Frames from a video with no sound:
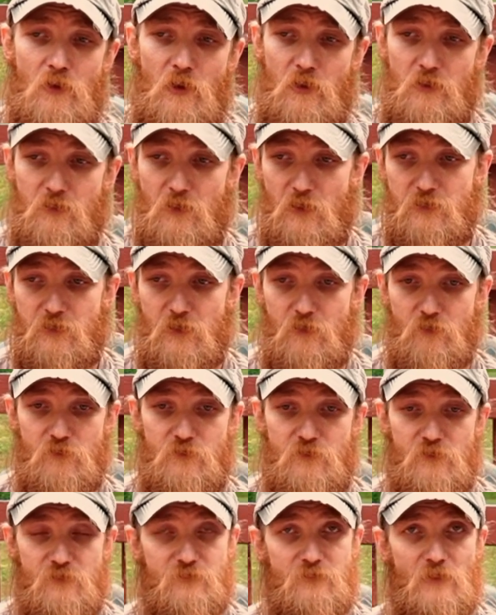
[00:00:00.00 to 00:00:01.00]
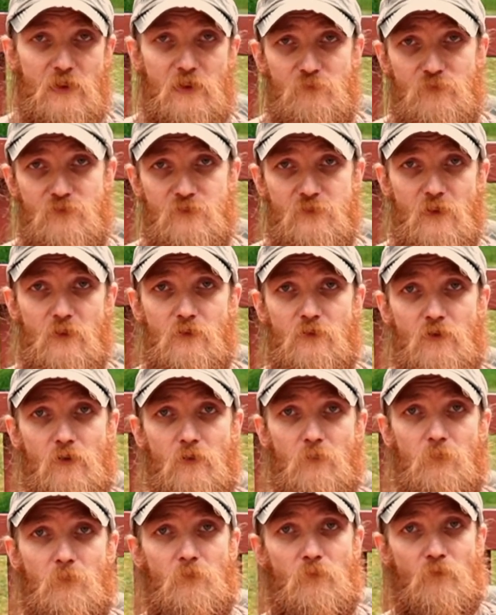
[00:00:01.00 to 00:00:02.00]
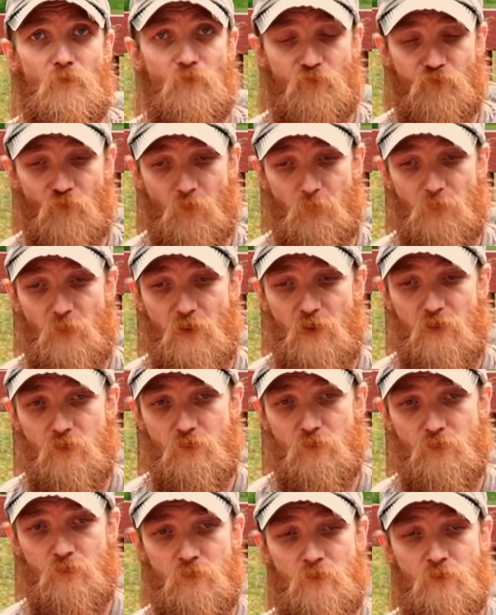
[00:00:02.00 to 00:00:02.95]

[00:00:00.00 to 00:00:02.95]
and I carried this same setup from there